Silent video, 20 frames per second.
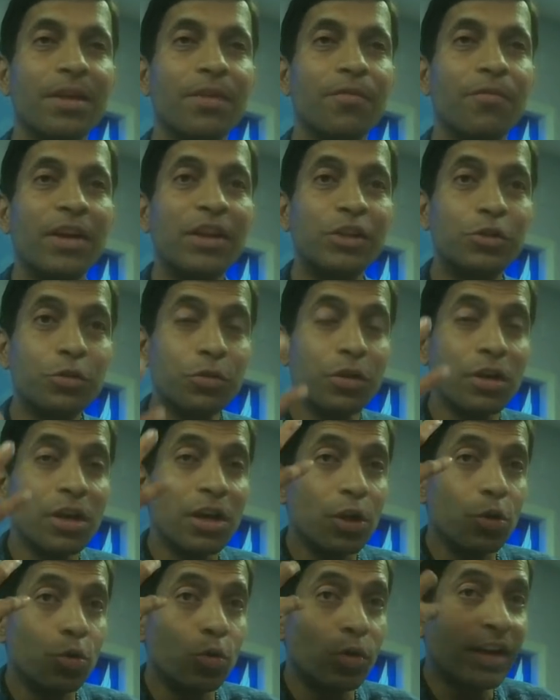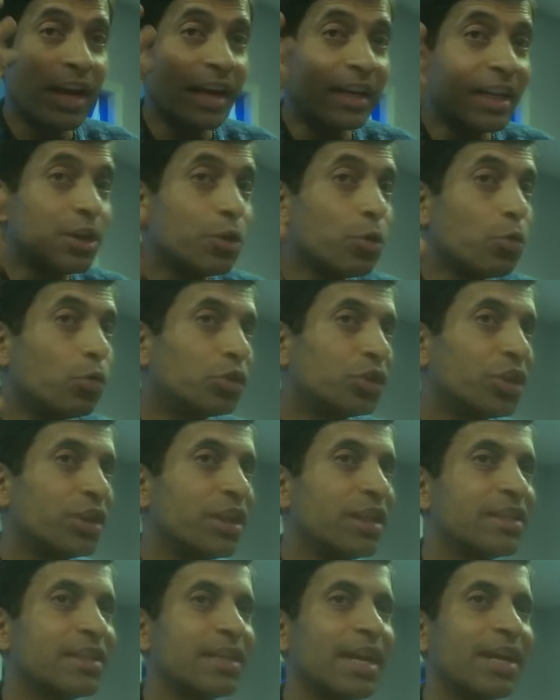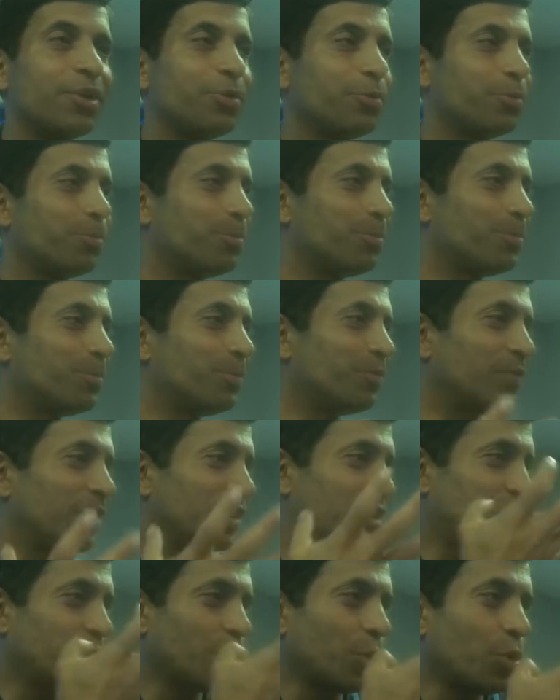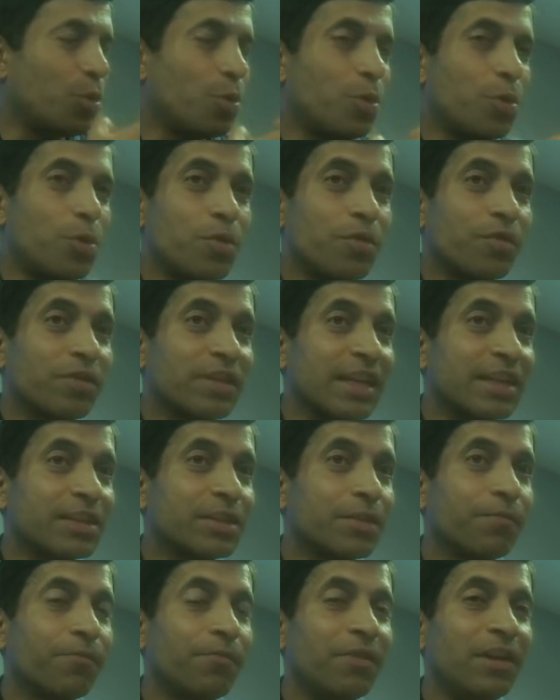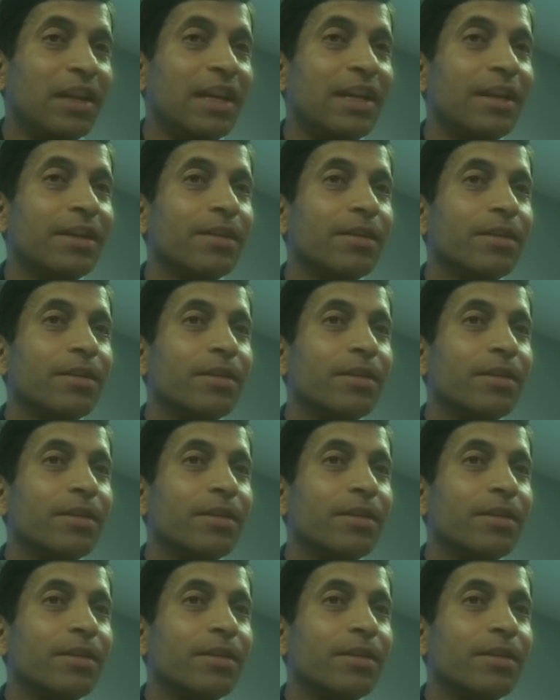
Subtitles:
Once you get a notion inside you, a strong sense of feeling,